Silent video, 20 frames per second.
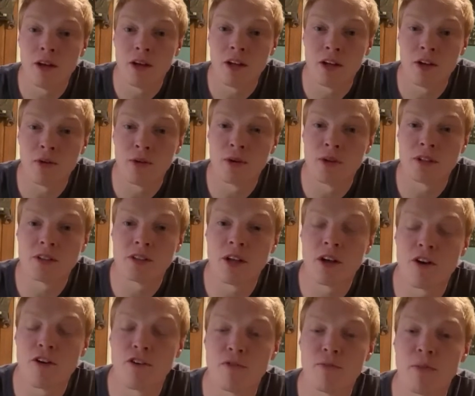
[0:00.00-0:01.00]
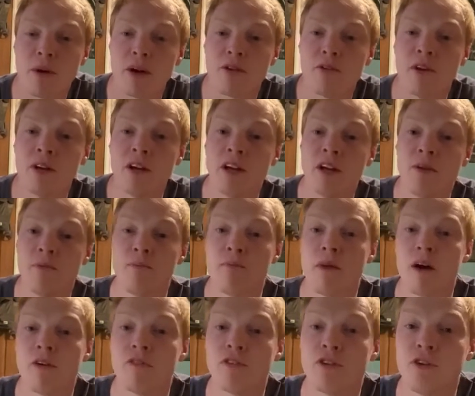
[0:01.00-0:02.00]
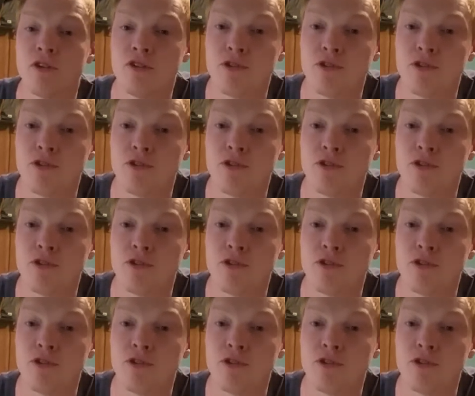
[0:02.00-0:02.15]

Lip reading: and I want to start off by reading in Matthew